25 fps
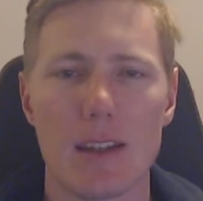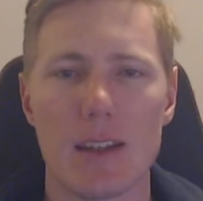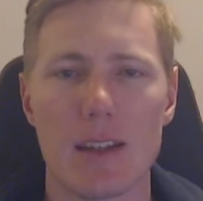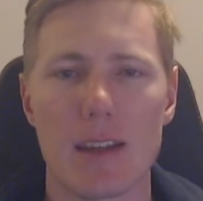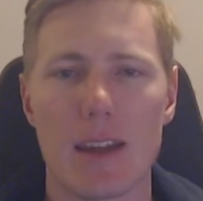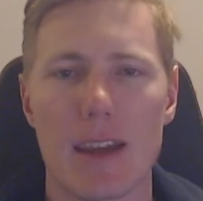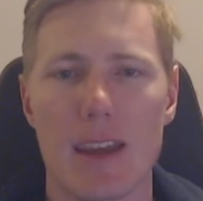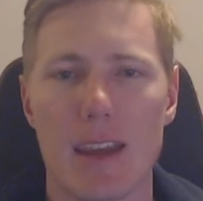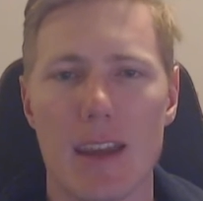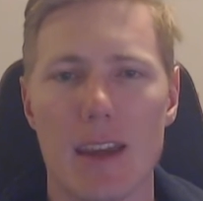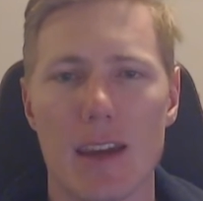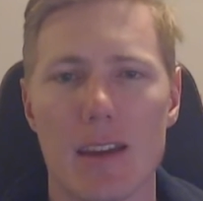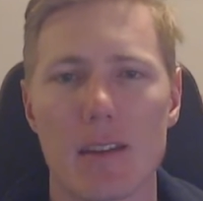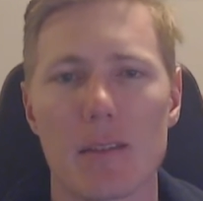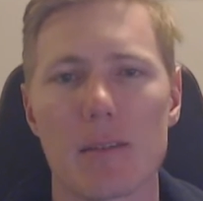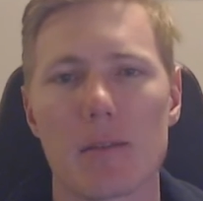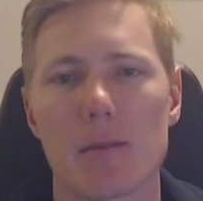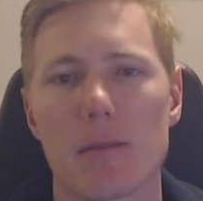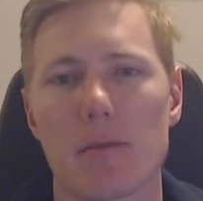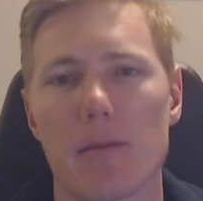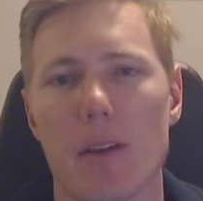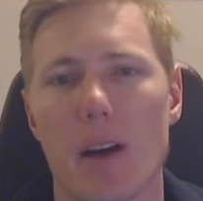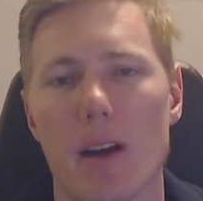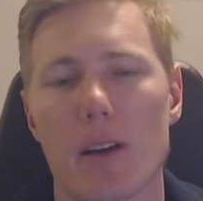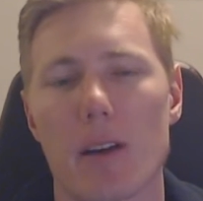and
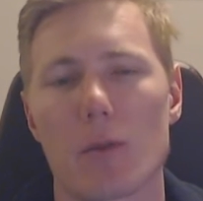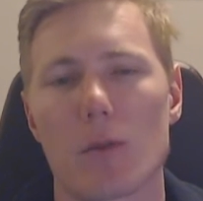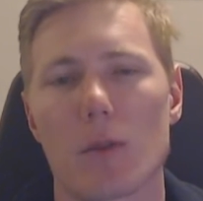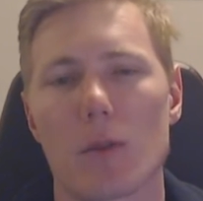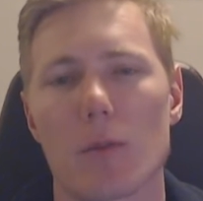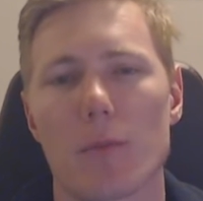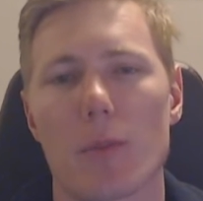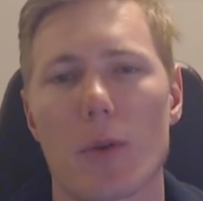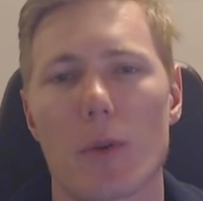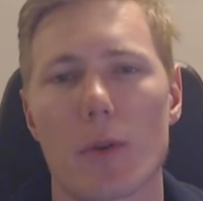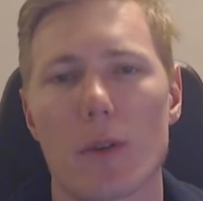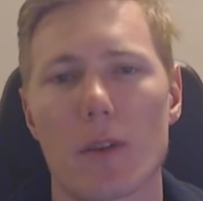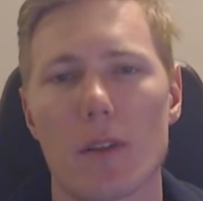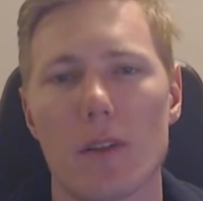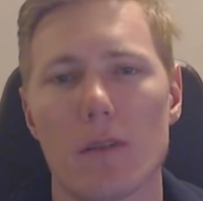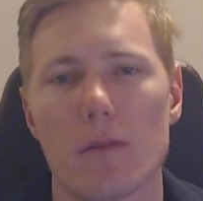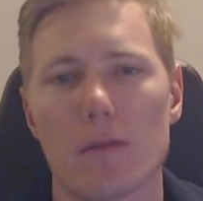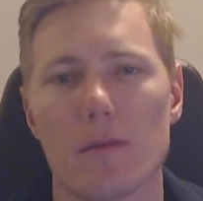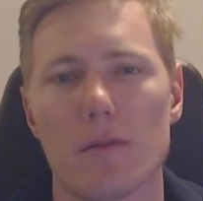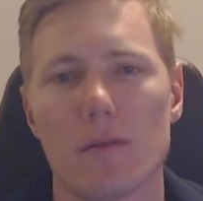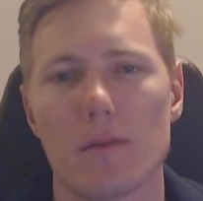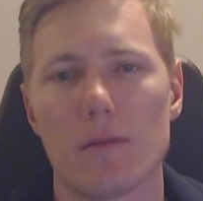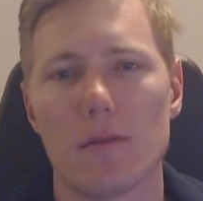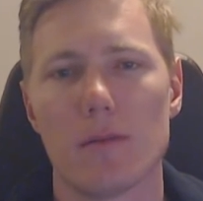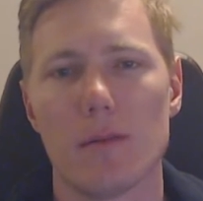final report
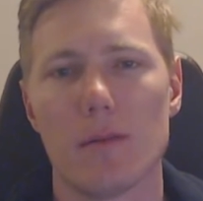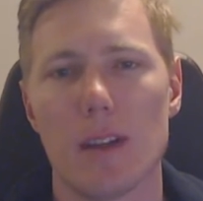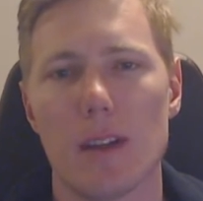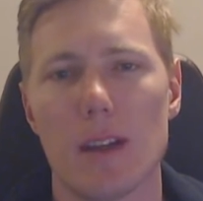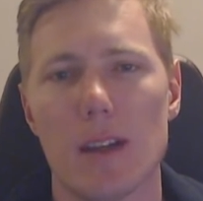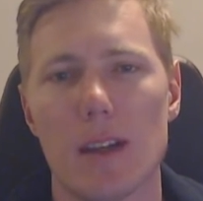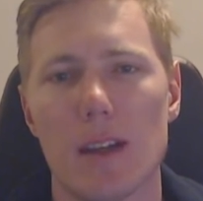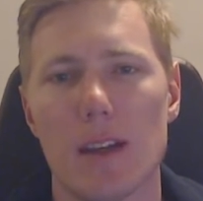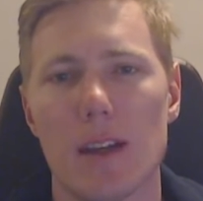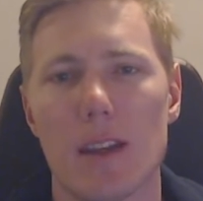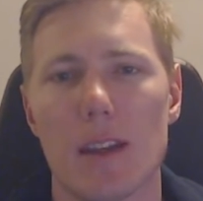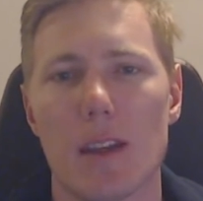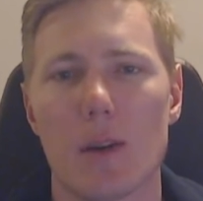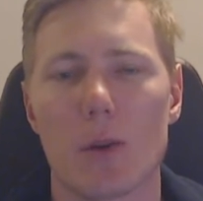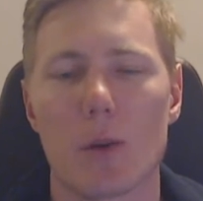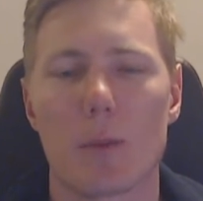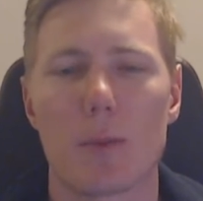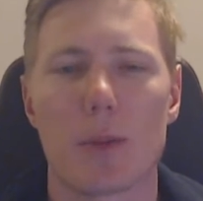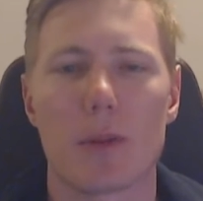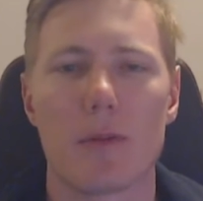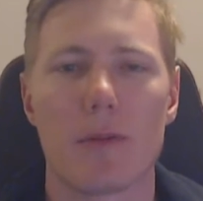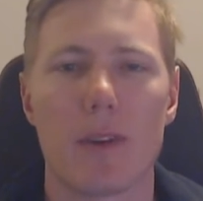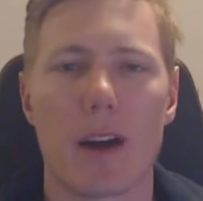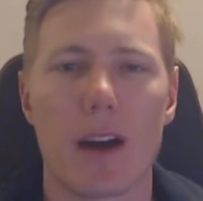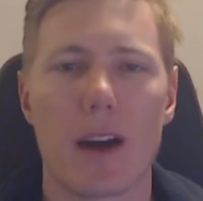that will
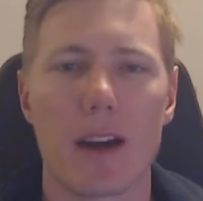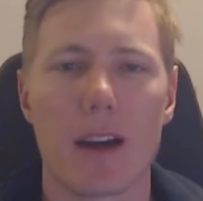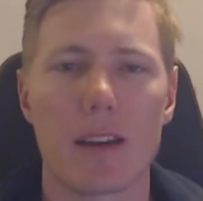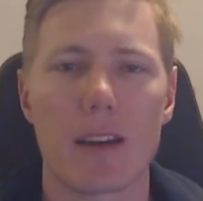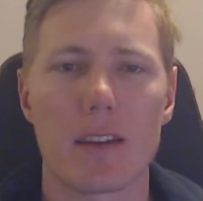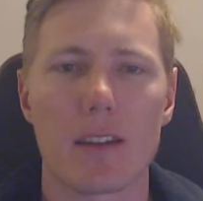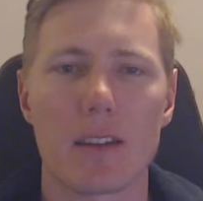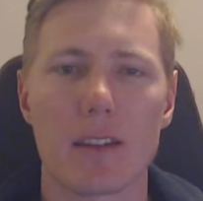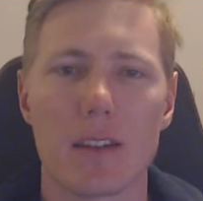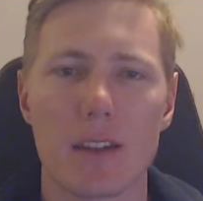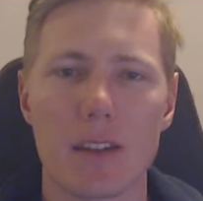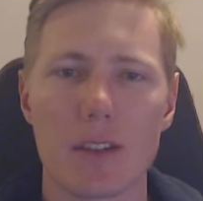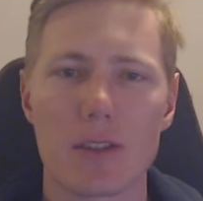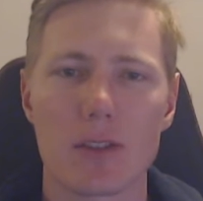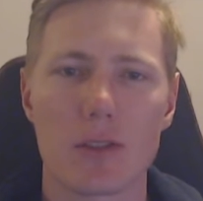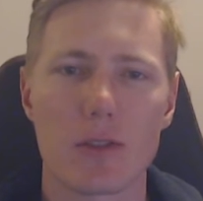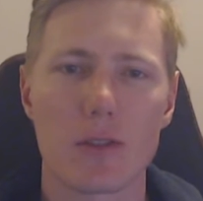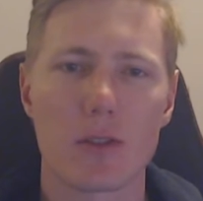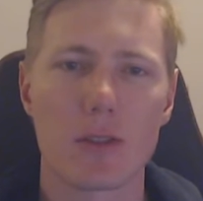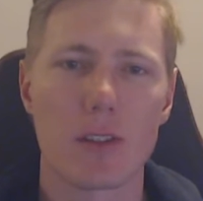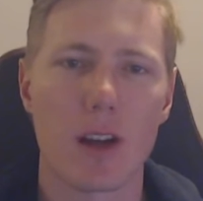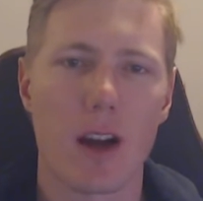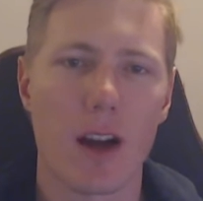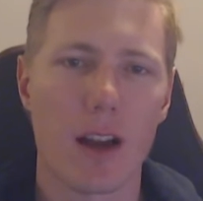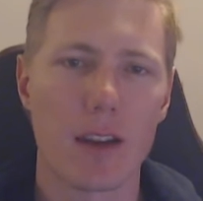provide additional
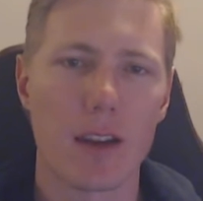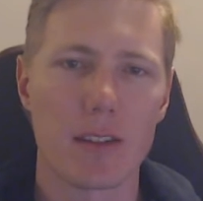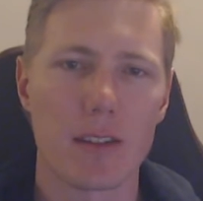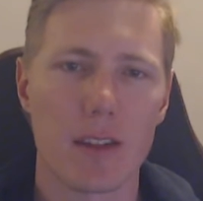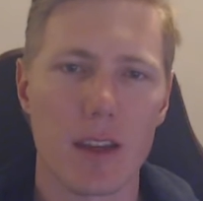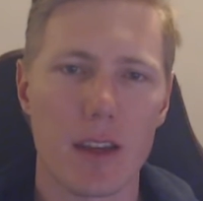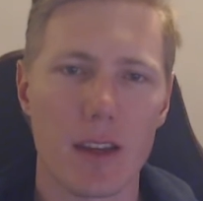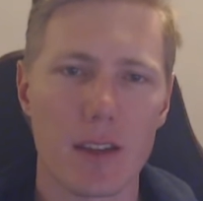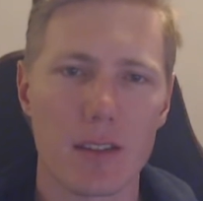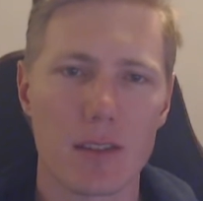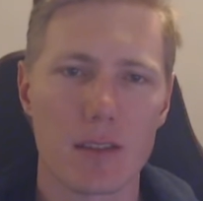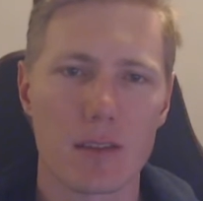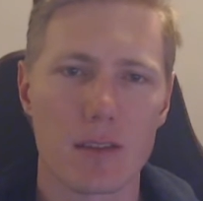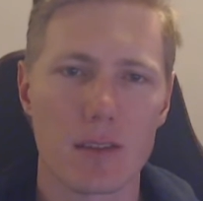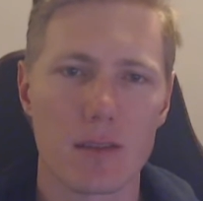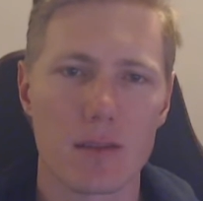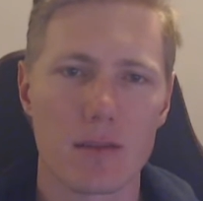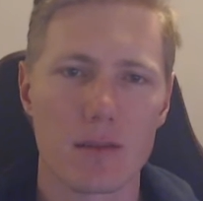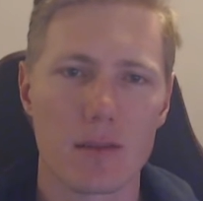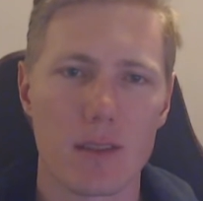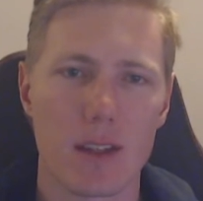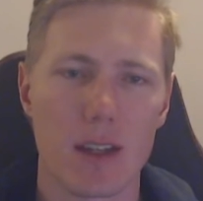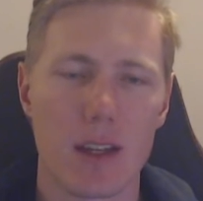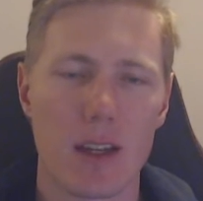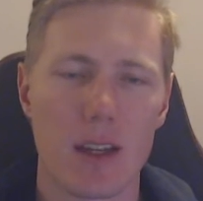context
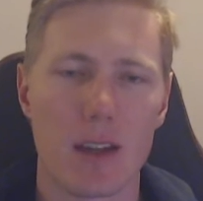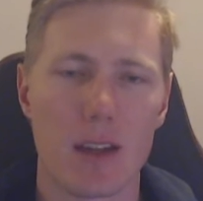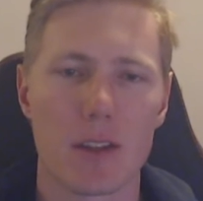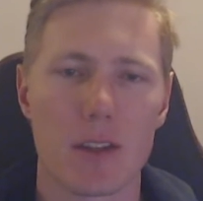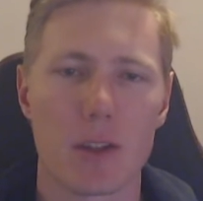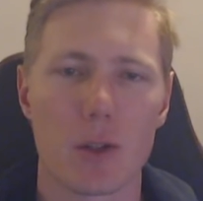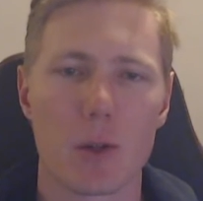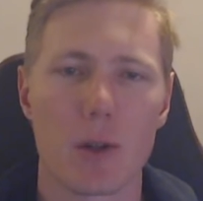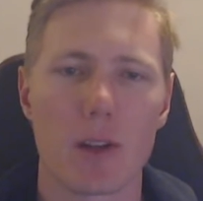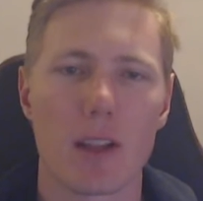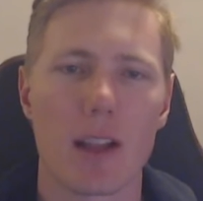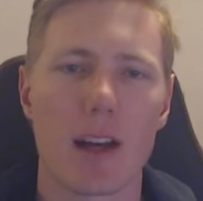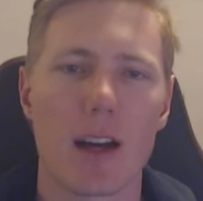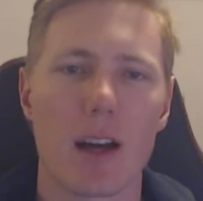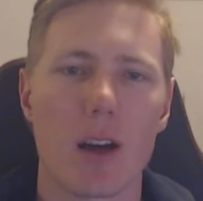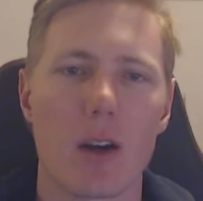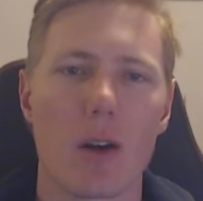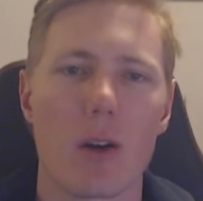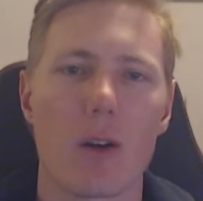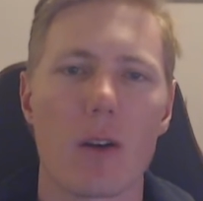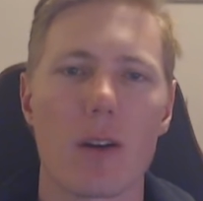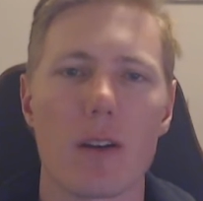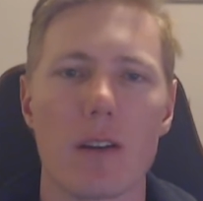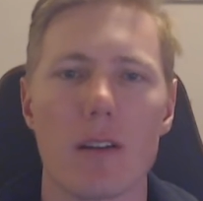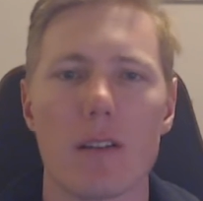to allow